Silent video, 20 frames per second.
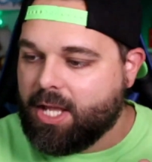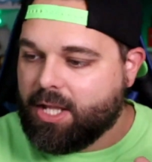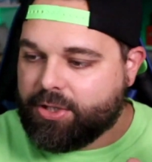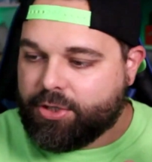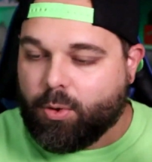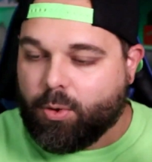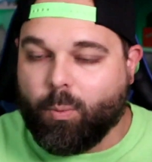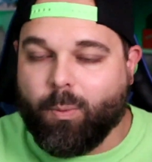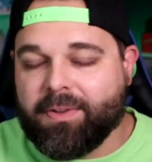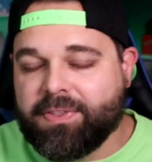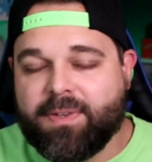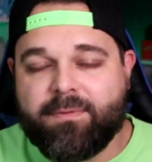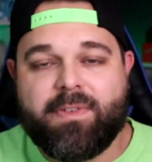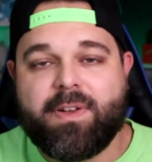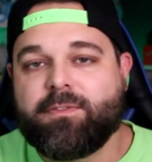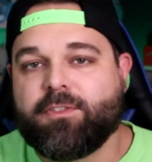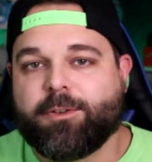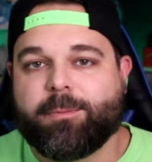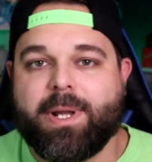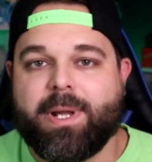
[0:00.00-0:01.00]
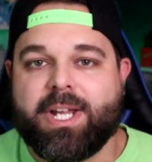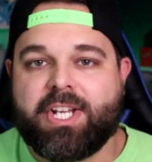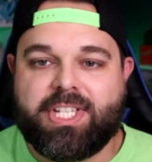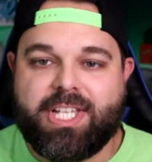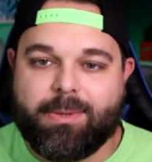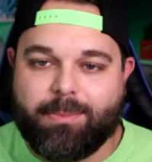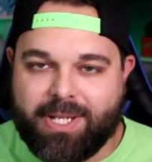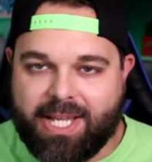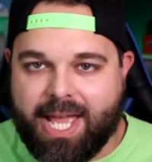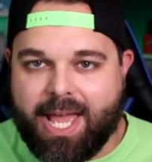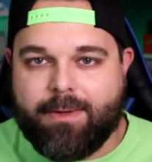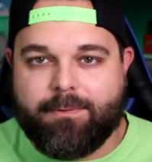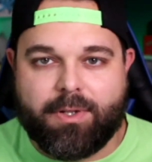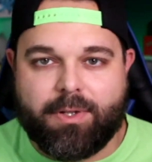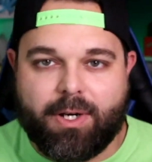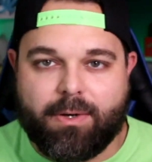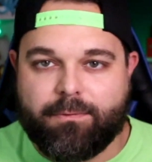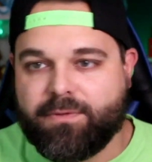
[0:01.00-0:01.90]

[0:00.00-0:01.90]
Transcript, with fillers: the wealth of information that we have at our